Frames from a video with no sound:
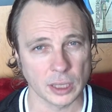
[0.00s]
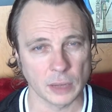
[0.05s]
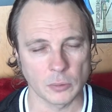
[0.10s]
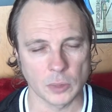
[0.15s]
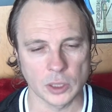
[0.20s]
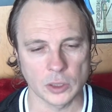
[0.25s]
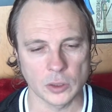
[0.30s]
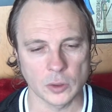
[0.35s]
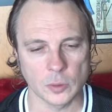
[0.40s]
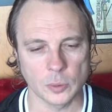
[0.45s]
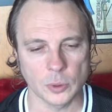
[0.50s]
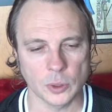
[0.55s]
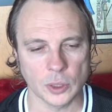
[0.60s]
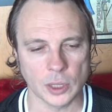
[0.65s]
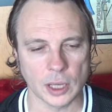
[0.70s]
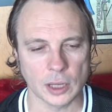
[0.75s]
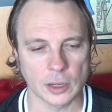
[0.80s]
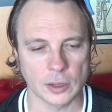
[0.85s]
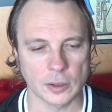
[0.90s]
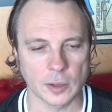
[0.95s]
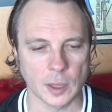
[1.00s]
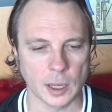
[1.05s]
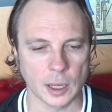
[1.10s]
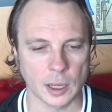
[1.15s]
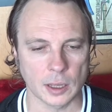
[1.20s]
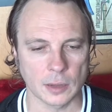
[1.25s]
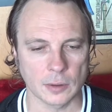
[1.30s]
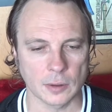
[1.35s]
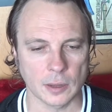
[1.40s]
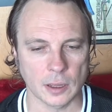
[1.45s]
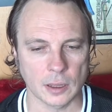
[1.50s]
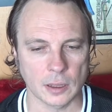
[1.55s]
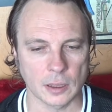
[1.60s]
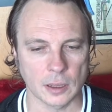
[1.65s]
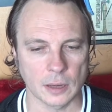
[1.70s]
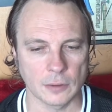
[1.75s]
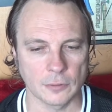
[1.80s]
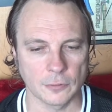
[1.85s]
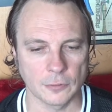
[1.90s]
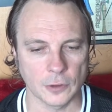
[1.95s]
And when you put out
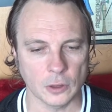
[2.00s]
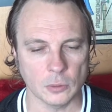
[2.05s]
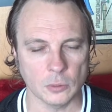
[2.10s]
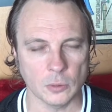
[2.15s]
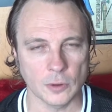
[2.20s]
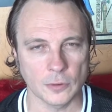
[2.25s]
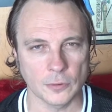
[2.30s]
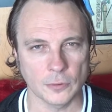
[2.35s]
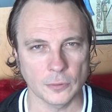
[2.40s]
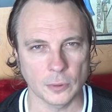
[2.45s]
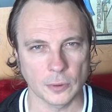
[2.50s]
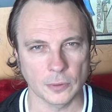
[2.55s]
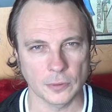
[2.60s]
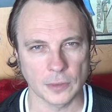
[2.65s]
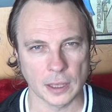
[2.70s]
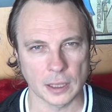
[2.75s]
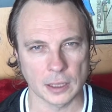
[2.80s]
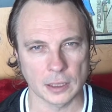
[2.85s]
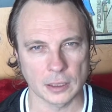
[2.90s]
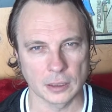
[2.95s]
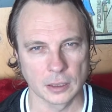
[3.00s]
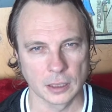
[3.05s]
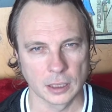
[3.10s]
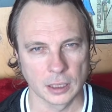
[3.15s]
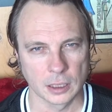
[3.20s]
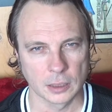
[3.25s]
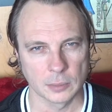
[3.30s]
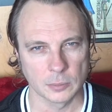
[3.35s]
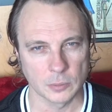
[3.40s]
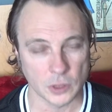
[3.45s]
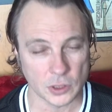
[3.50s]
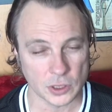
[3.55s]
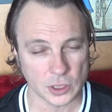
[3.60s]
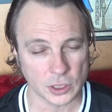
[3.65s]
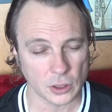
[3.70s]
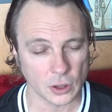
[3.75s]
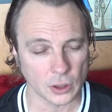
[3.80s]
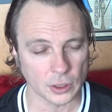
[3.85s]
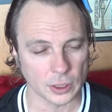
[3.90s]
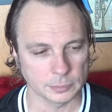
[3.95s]
a film with that
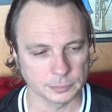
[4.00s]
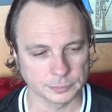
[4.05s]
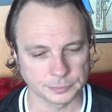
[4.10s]
music on it,